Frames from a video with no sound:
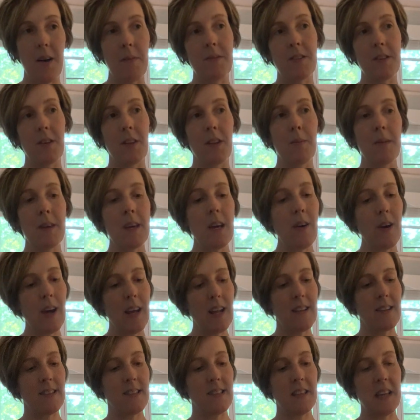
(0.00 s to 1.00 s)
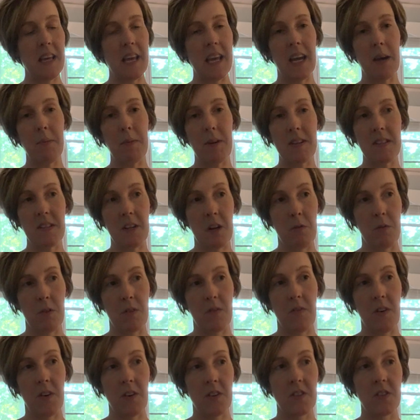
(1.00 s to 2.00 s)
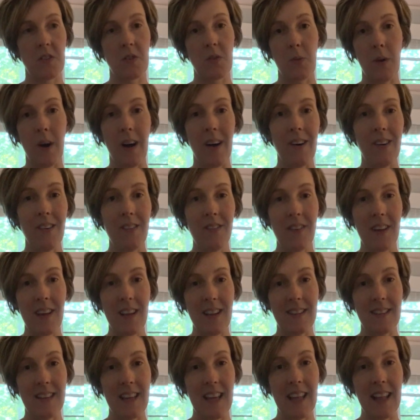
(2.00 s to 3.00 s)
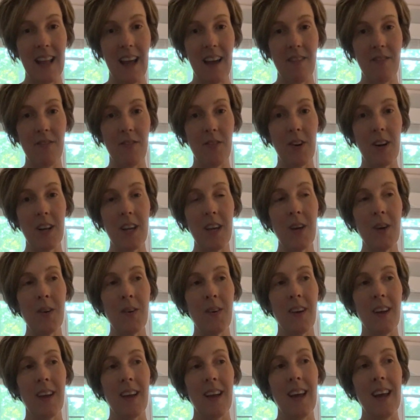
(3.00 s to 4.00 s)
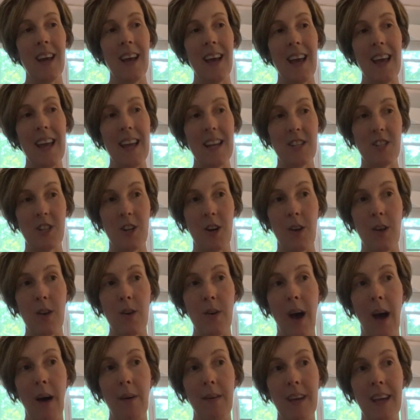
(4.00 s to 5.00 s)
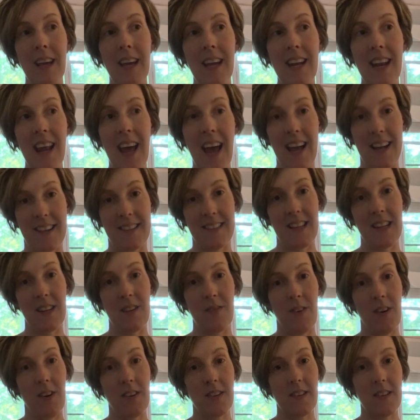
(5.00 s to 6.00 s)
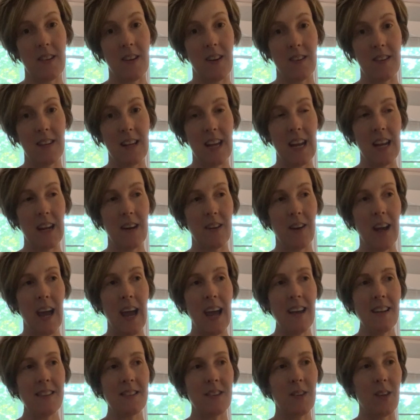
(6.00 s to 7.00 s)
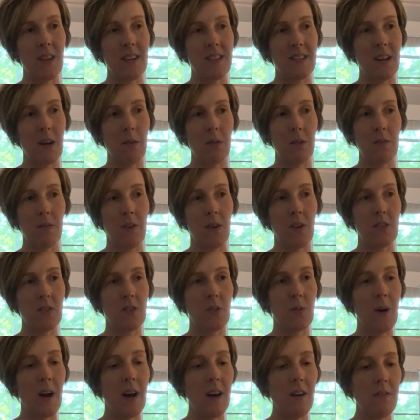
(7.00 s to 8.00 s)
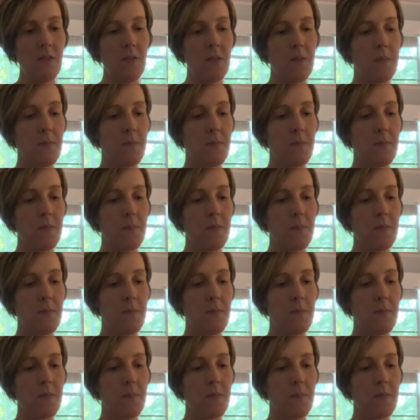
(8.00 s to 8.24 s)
So let me go ahead and sing. I'm going to start with verse 12 and sing that for you and show you how it connects into verse 13. Okay, so let's start with verse 12.